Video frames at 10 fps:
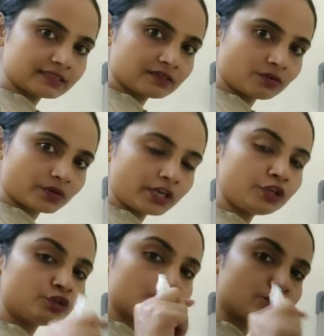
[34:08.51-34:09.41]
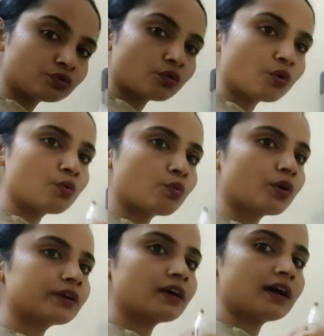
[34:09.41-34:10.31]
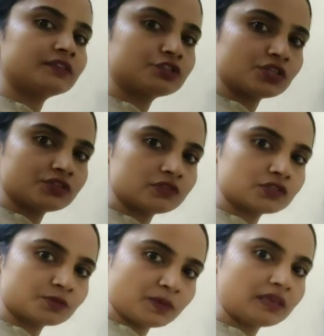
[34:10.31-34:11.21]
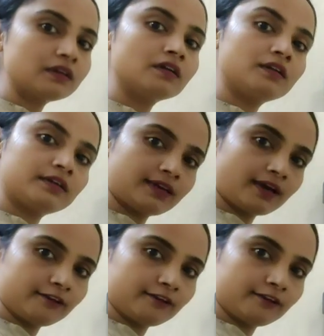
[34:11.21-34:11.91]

Okay, you know what are the changes being done.